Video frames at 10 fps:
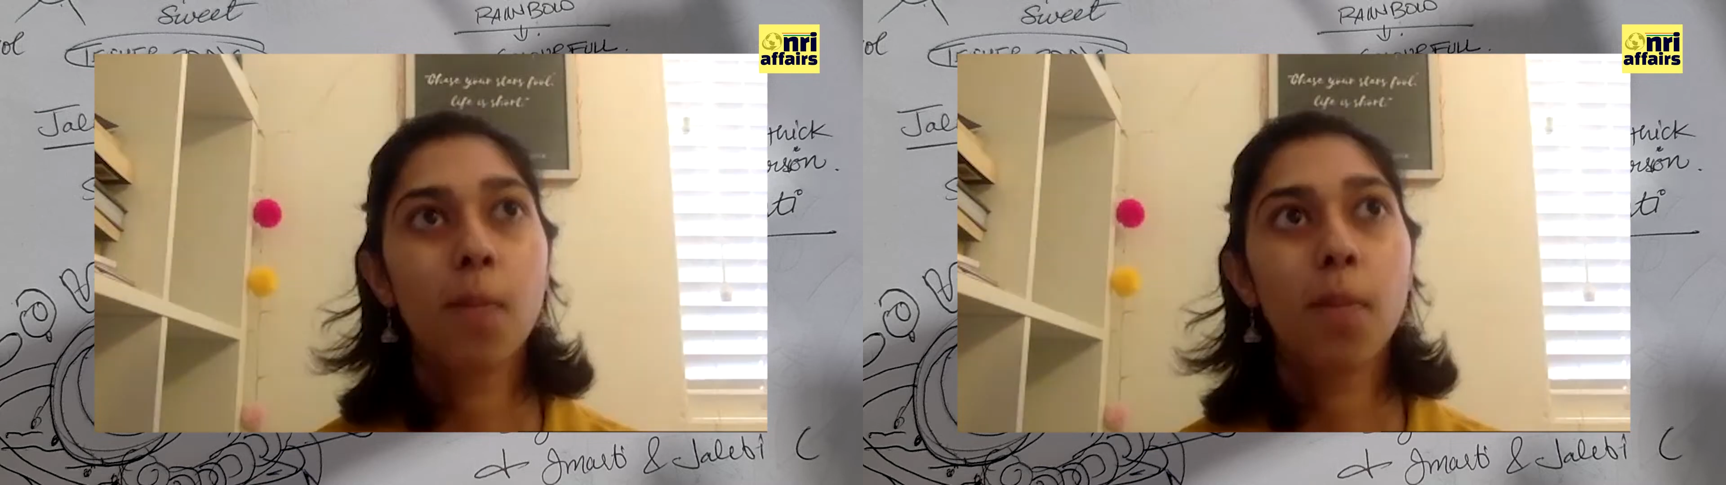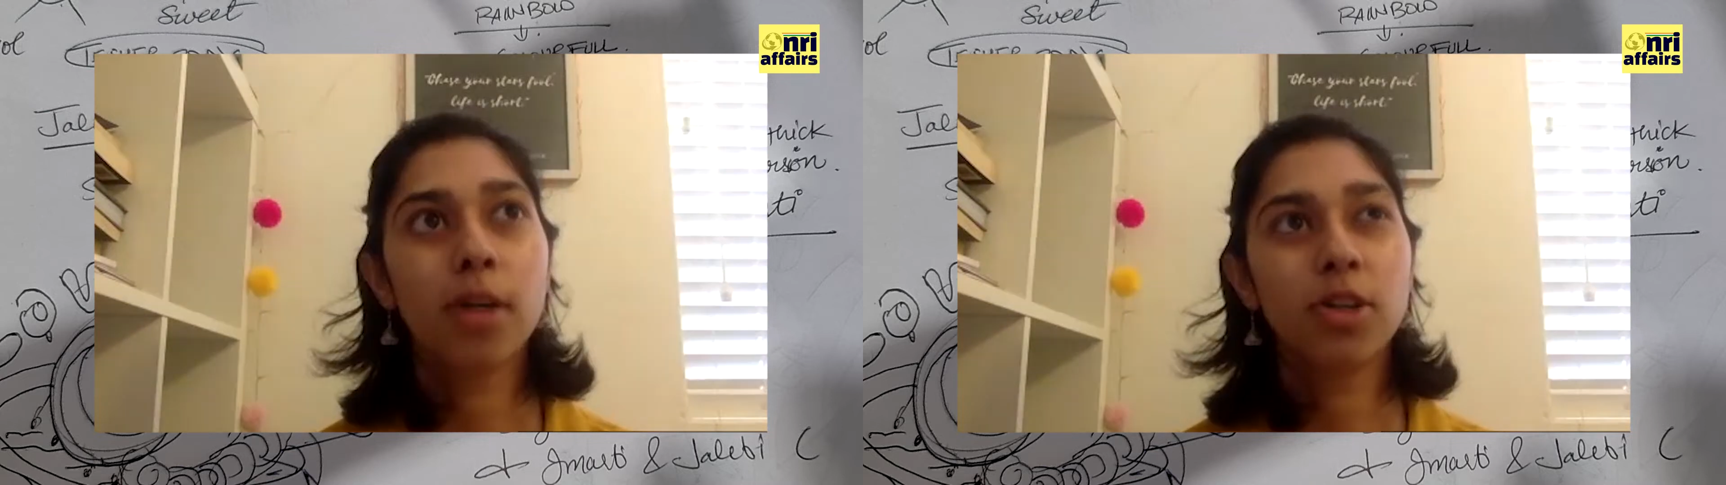
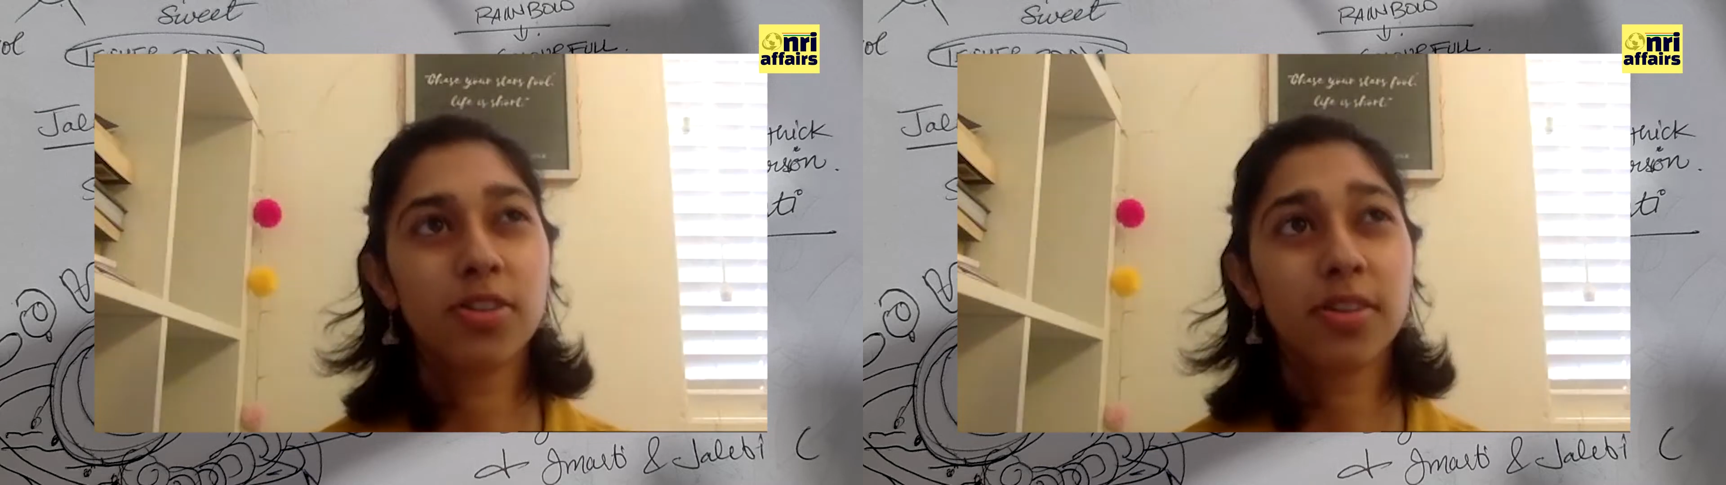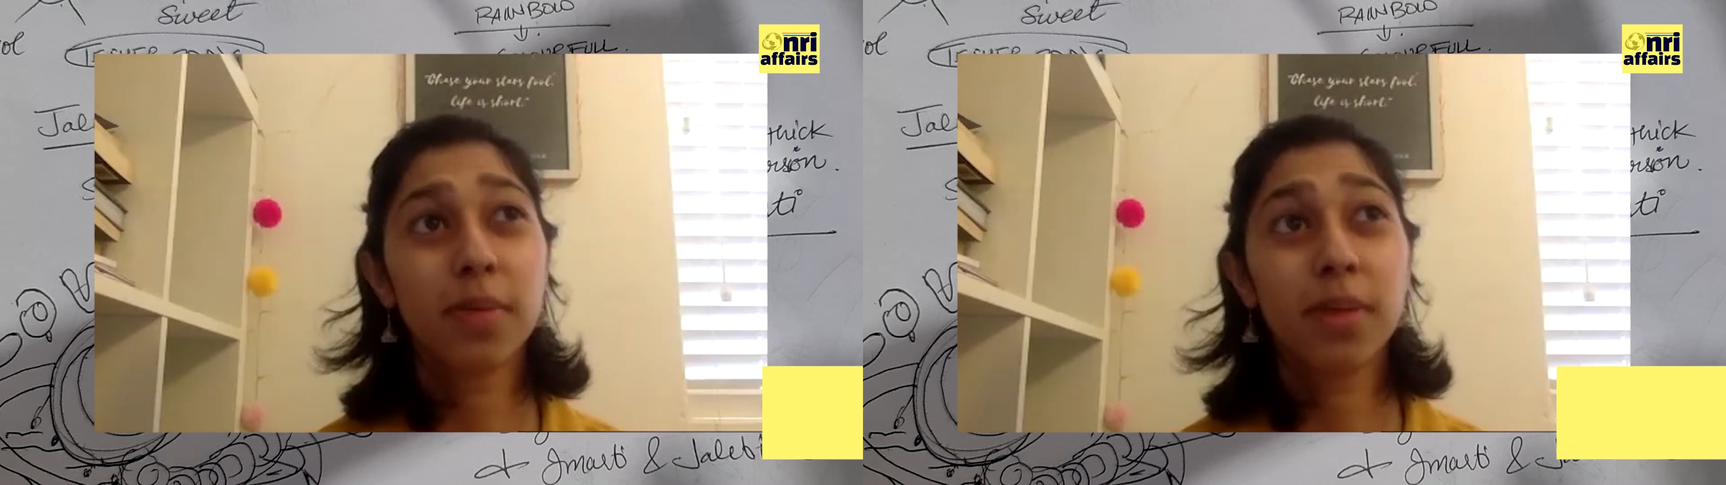but
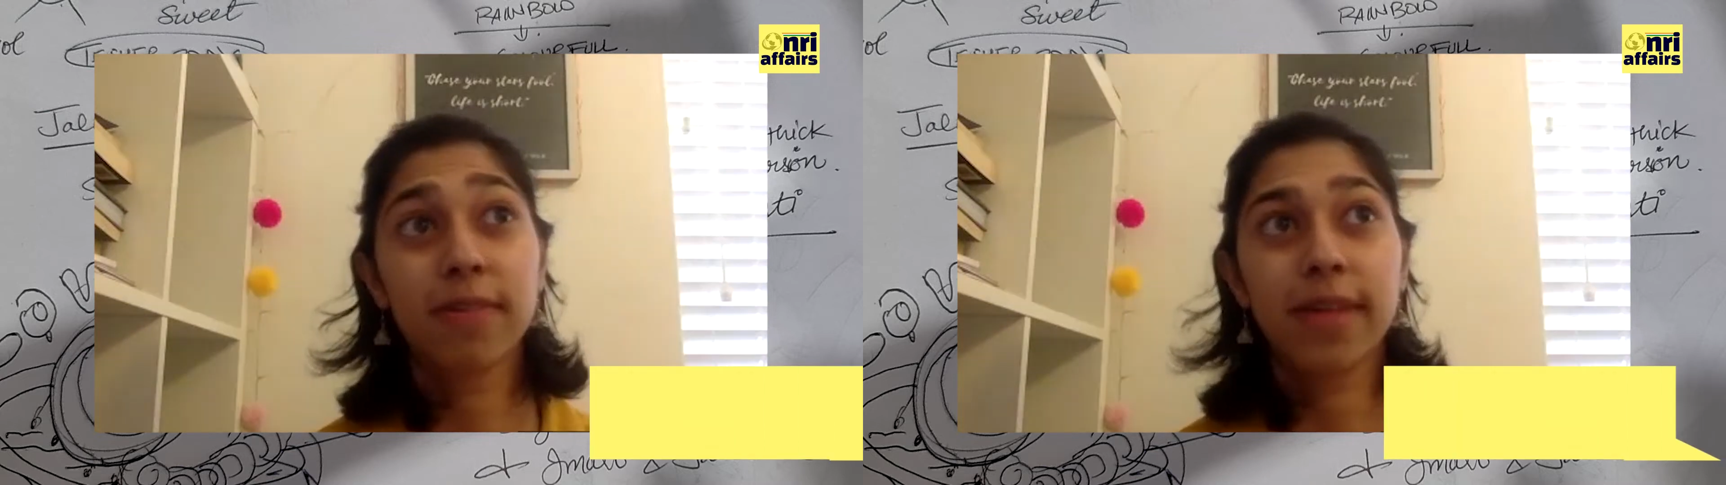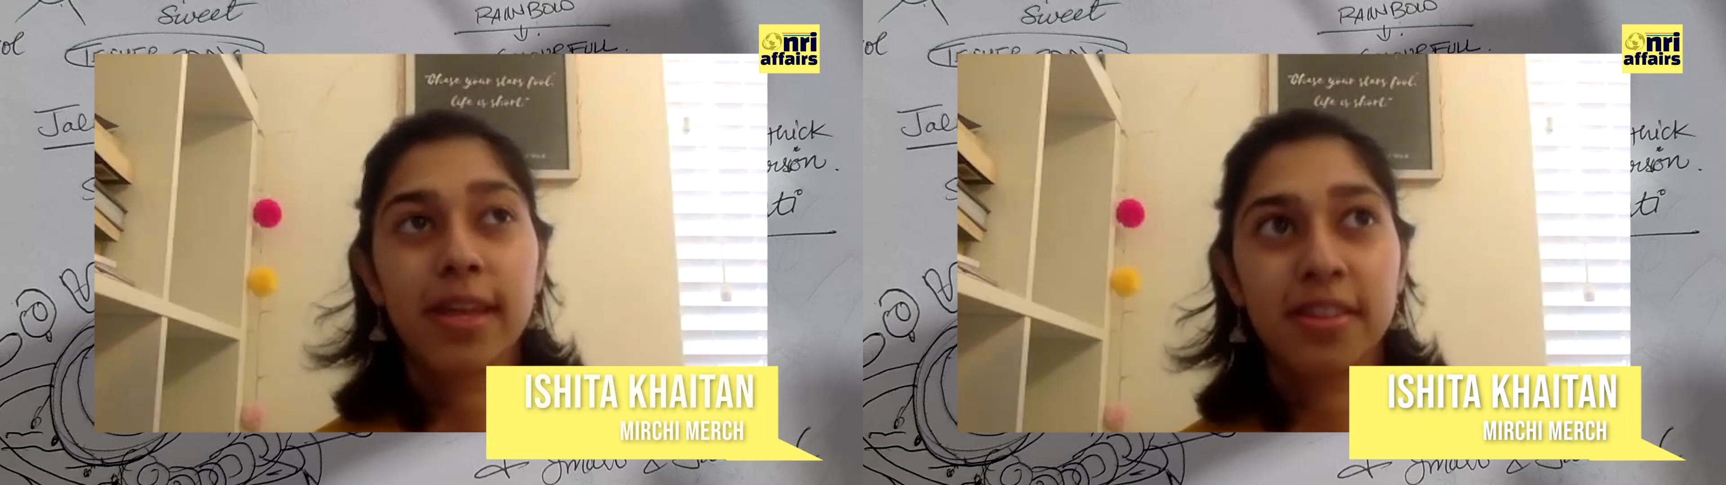just a bit of
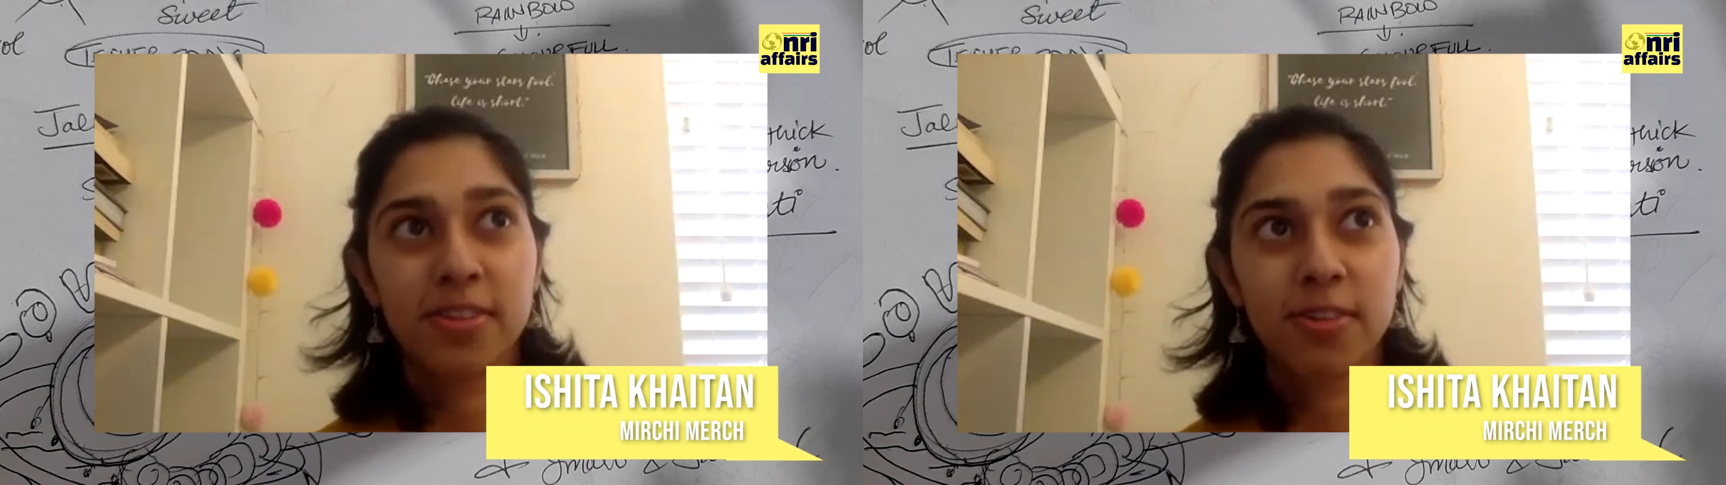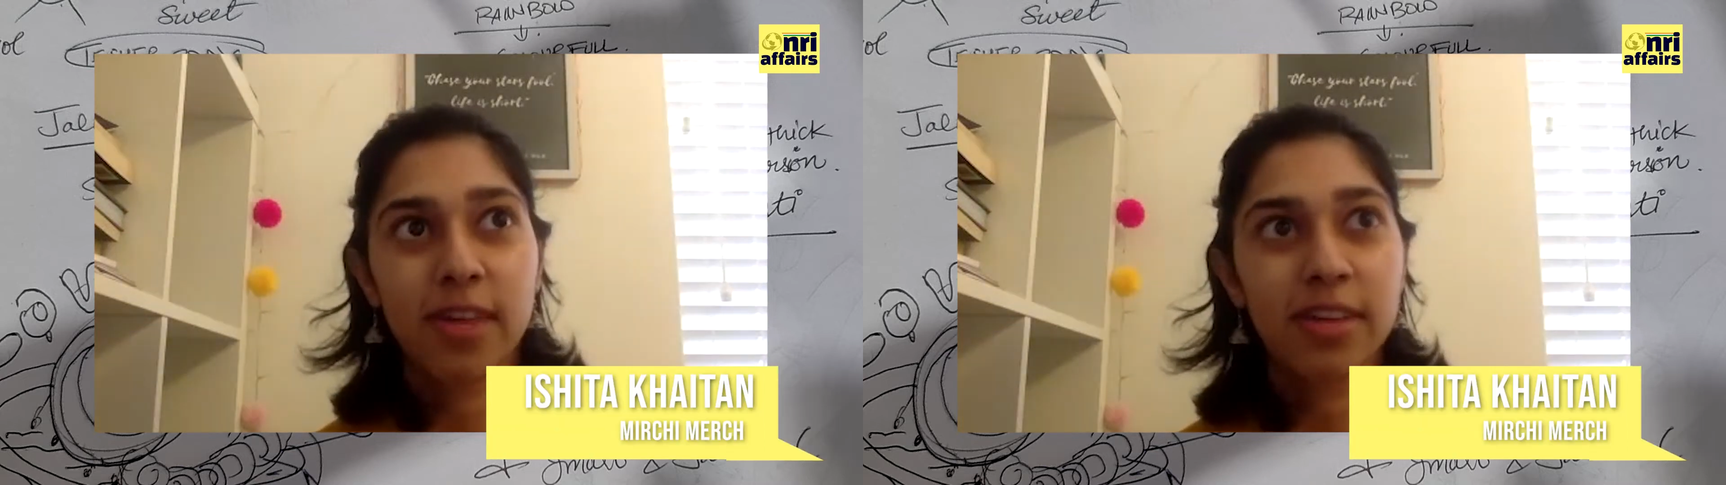
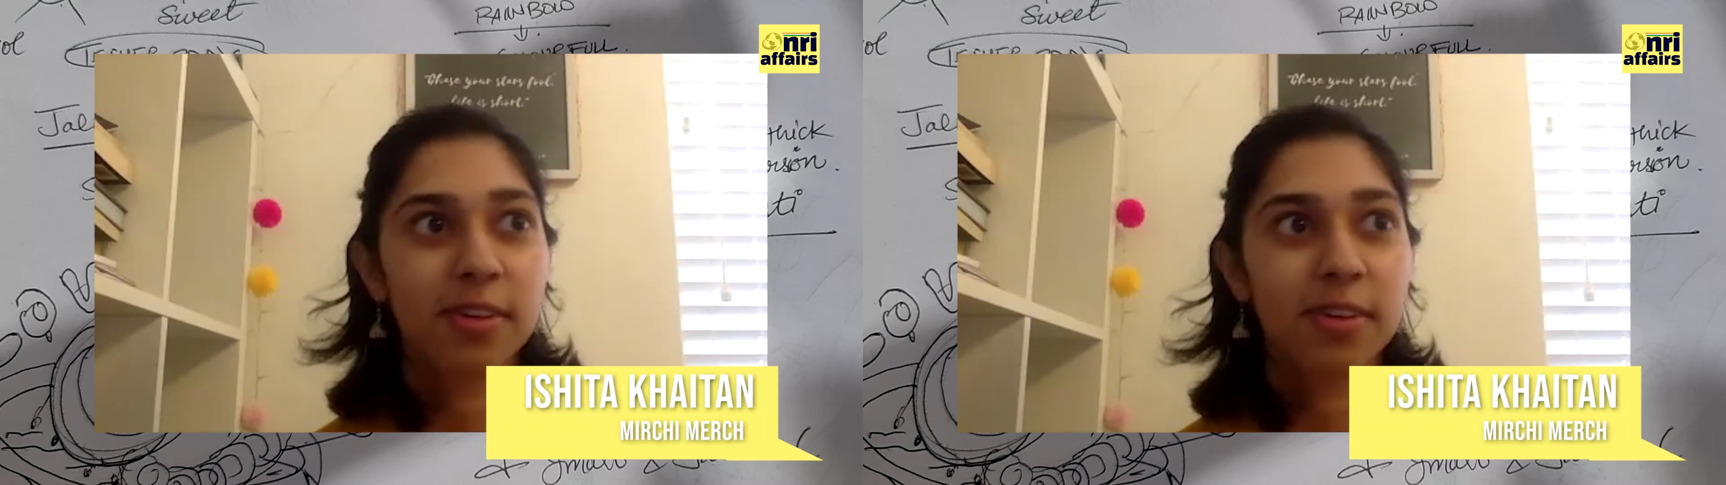history.